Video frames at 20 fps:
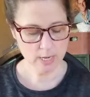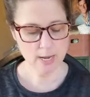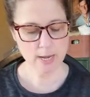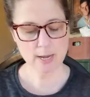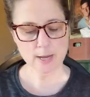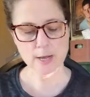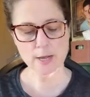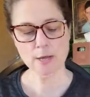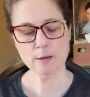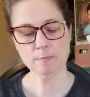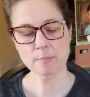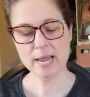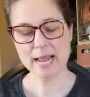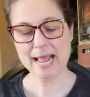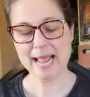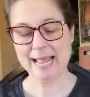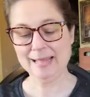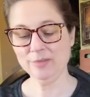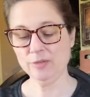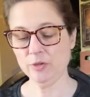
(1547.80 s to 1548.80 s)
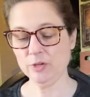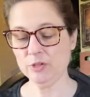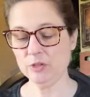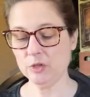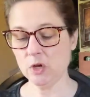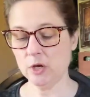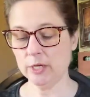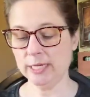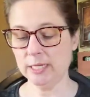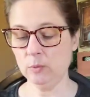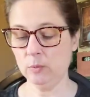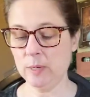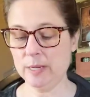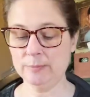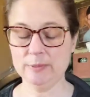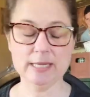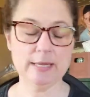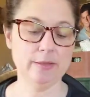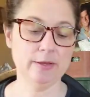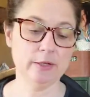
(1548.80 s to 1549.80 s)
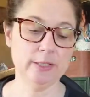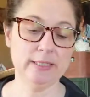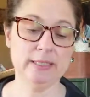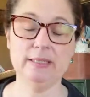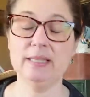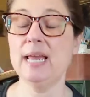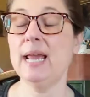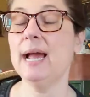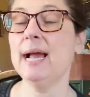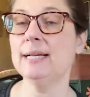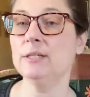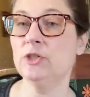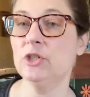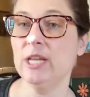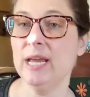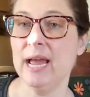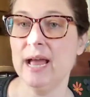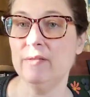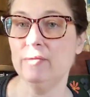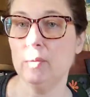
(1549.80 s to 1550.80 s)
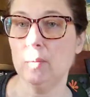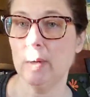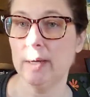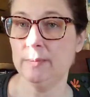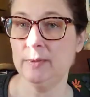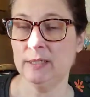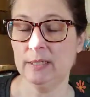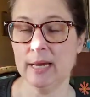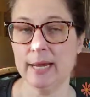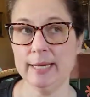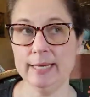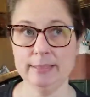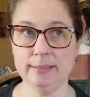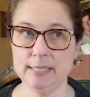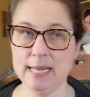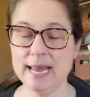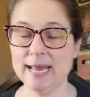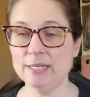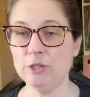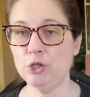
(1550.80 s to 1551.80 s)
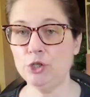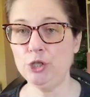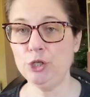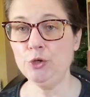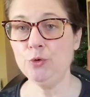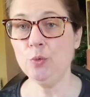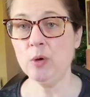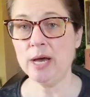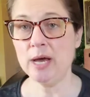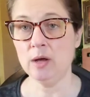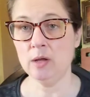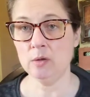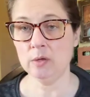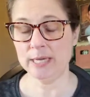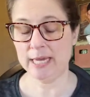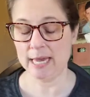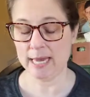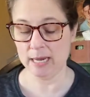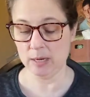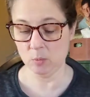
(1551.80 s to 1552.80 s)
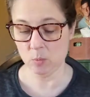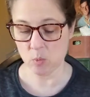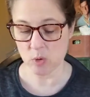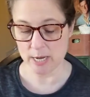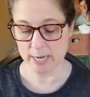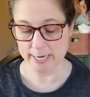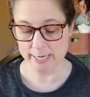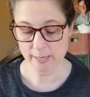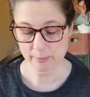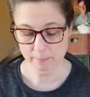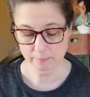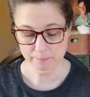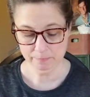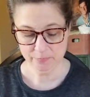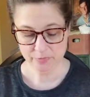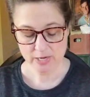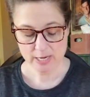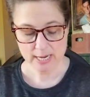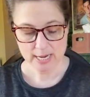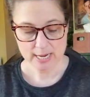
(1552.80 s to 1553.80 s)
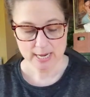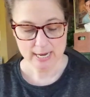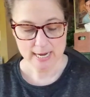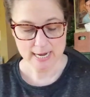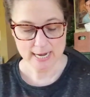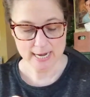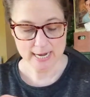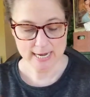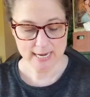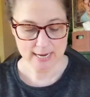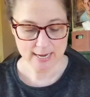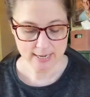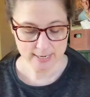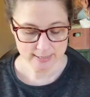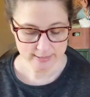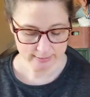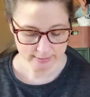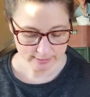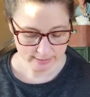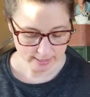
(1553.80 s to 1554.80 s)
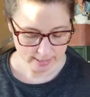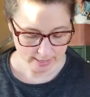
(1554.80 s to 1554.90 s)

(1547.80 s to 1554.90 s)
At the Sulky website, they actually have a website, S-U-L-K-Y, and